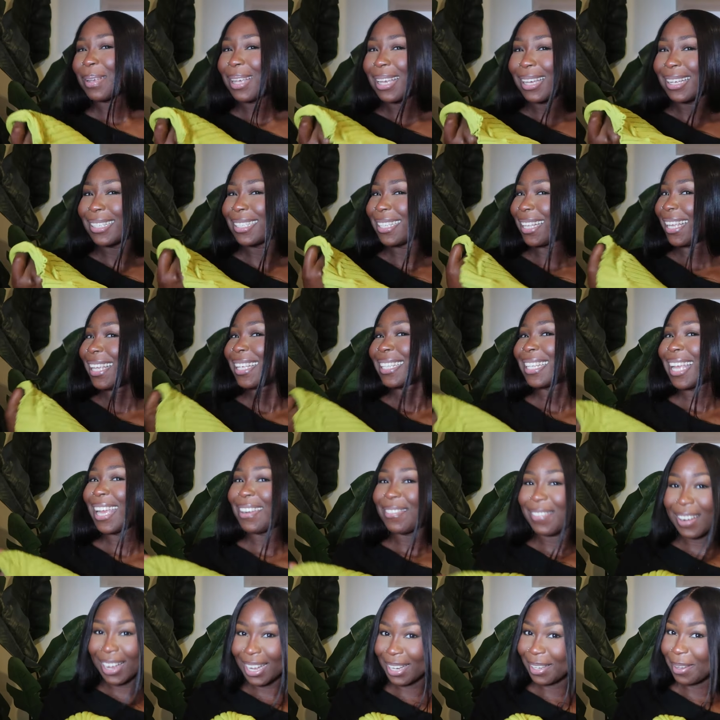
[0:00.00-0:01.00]
because these
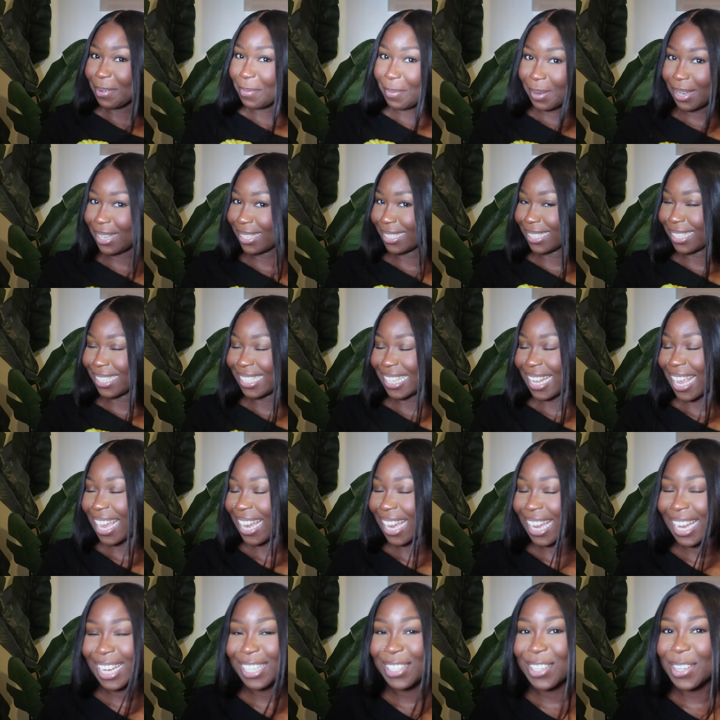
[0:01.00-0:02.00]
ain't regular pieces. I
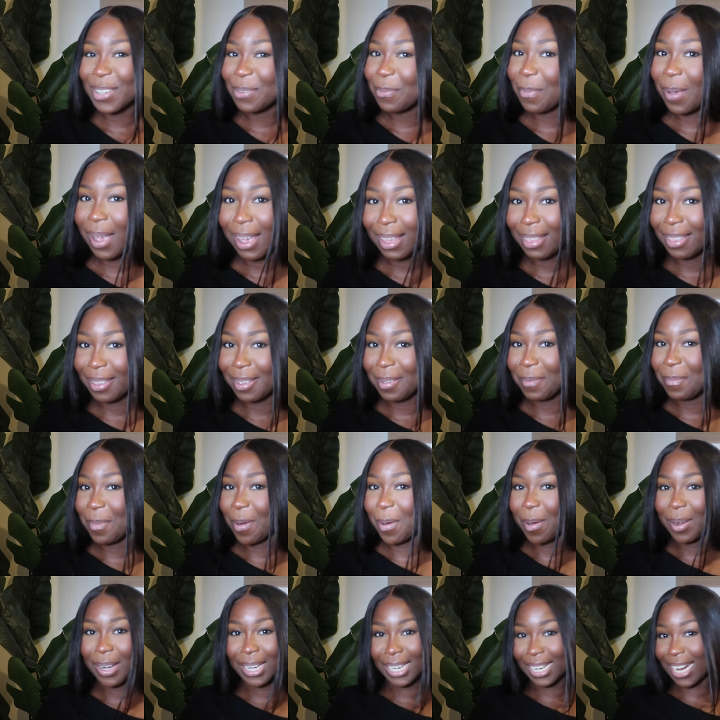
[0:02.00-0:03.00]
can't just wear them
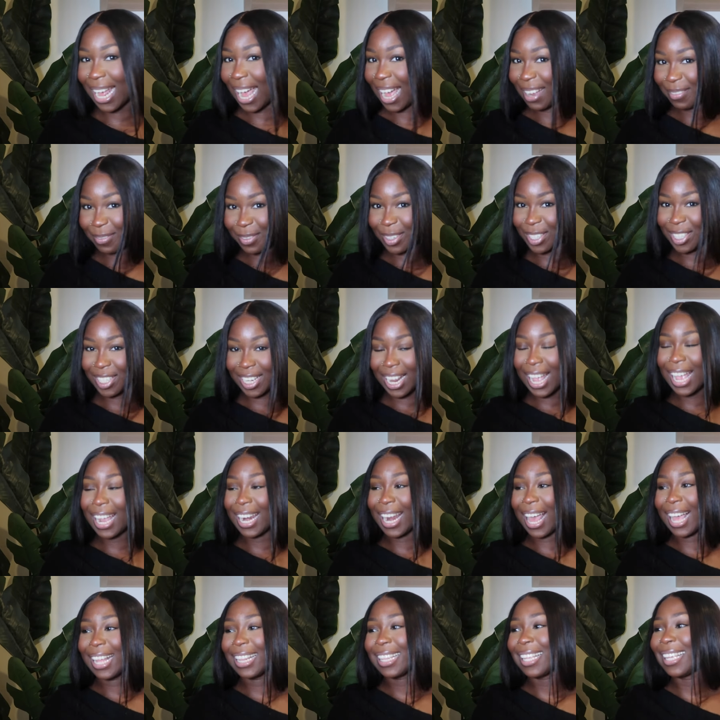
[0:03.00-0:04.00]
on an average day.
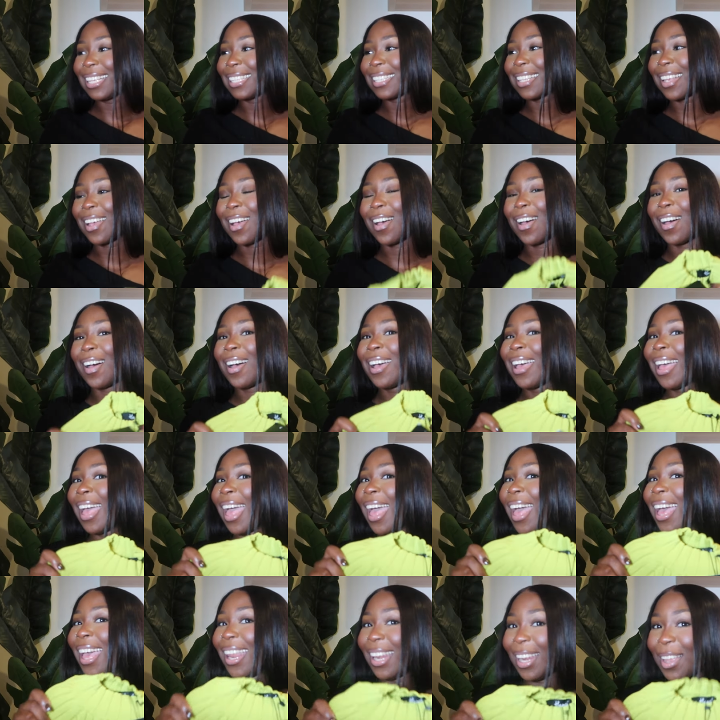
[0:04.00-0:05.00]
Like, these are
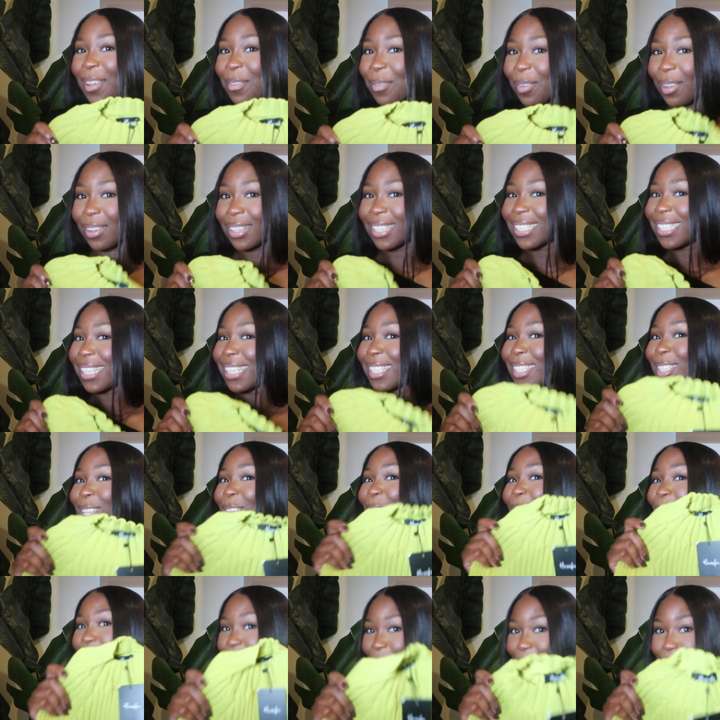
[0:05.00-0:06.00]
Hanifa. This is
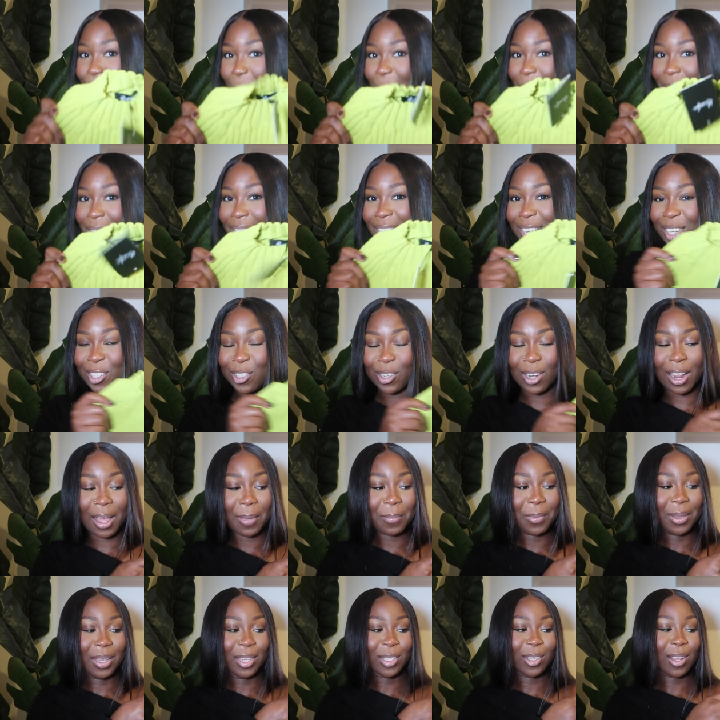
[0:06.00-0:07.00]
good quality, do you know what
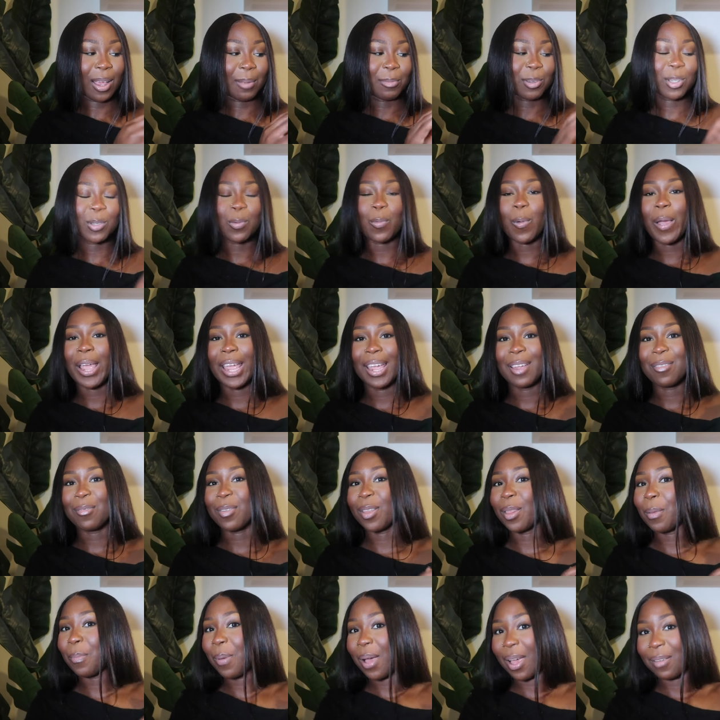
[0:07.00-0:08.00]
I mean? So I'm just waiting
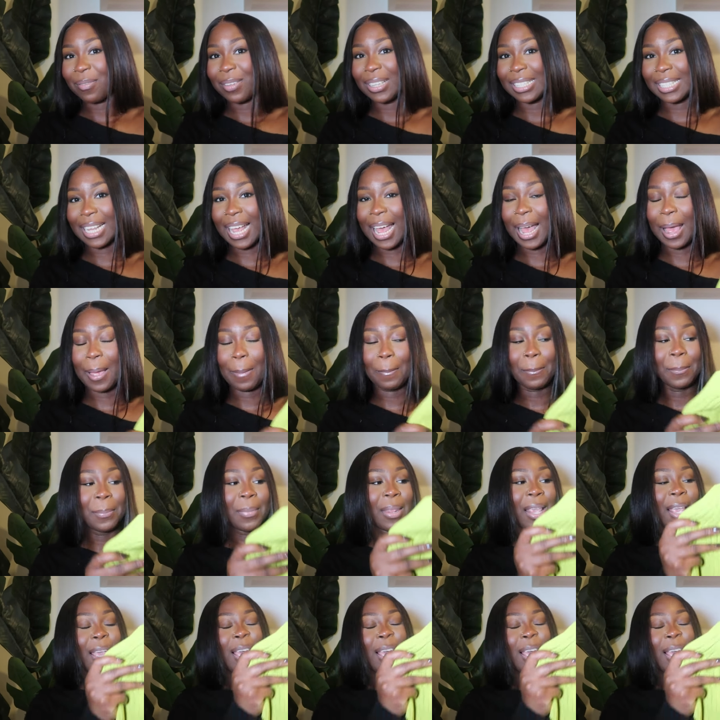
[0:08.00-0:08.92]
for the perfect time